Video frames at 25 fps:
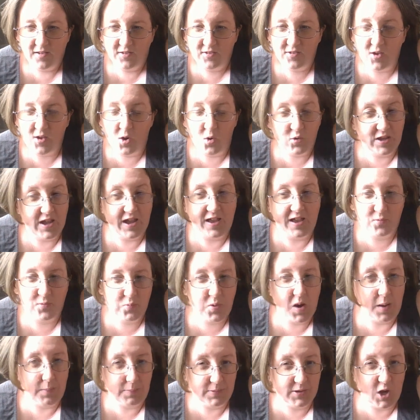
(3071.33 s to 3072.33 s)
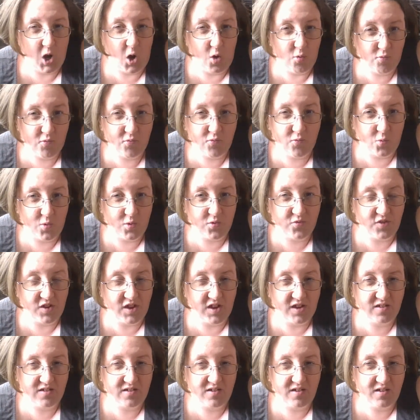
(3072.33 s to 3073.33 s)
So yes, probably over 4
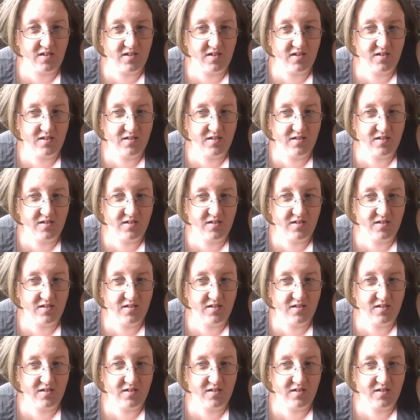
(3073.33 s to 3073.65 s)
feet.